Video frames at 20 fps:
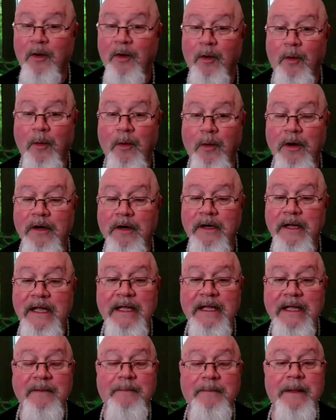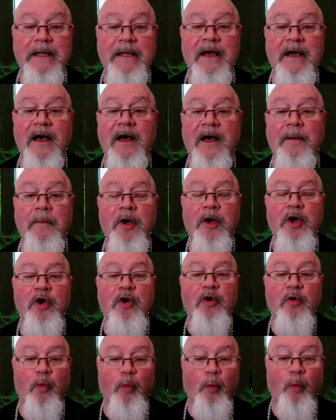or he had become
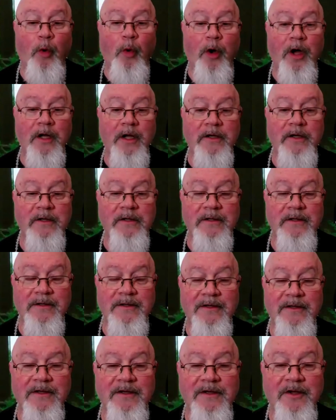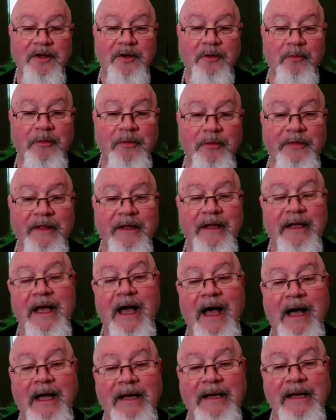one with the
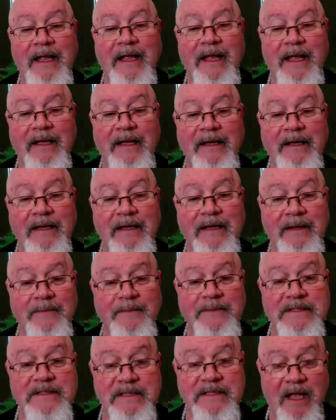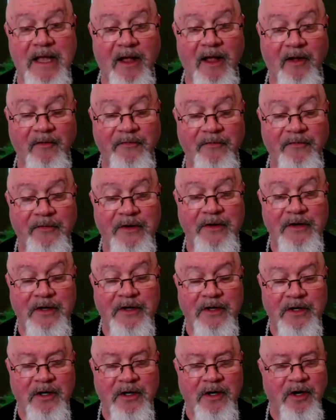Godhead himself,
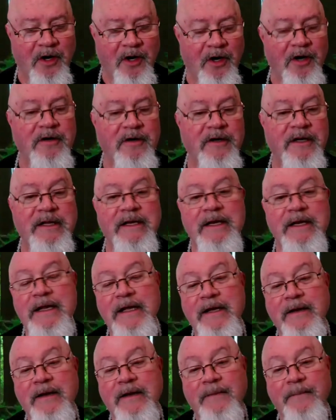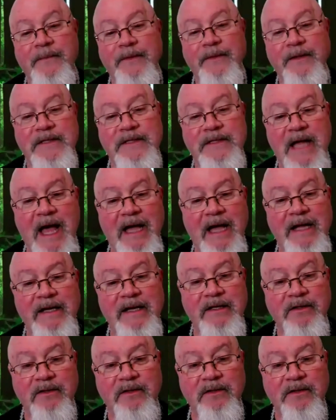earning him the
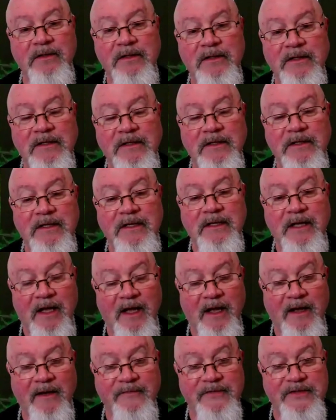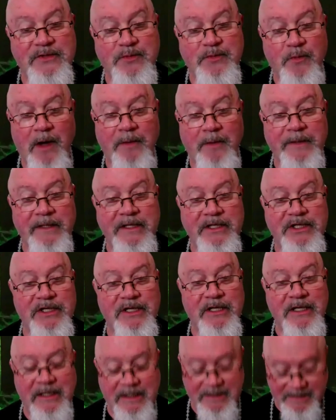title of Swami
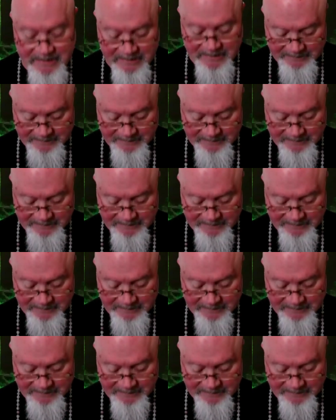G.